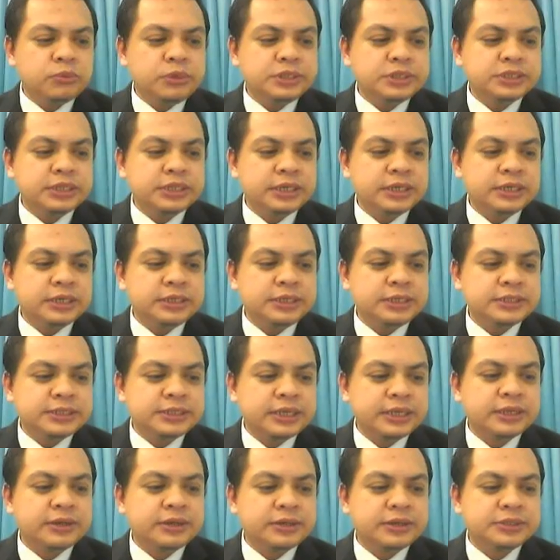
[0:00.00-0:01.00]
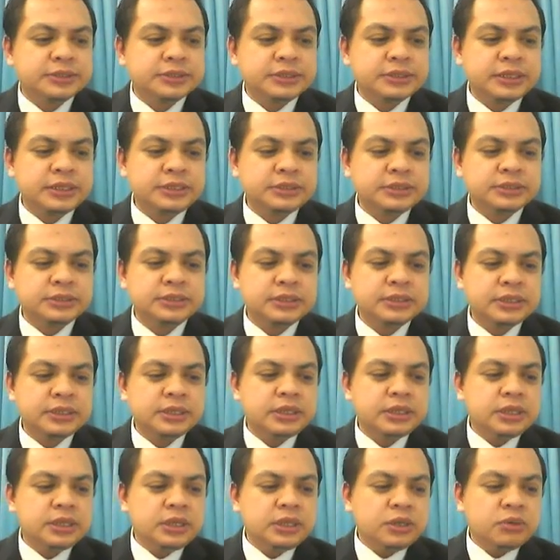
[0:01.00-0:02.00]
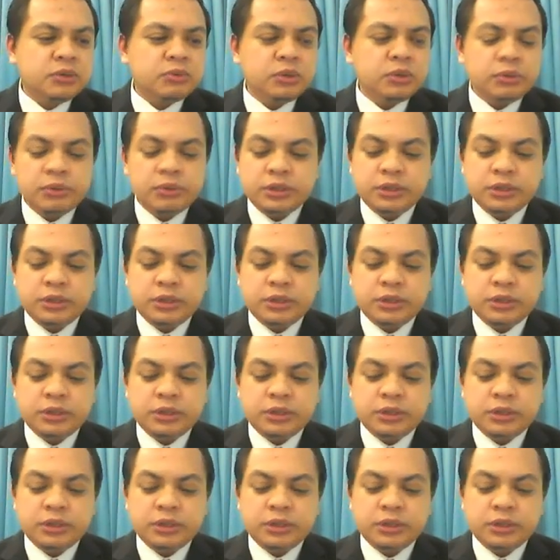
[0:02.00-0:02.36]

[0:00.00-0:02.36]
which design characteristics, we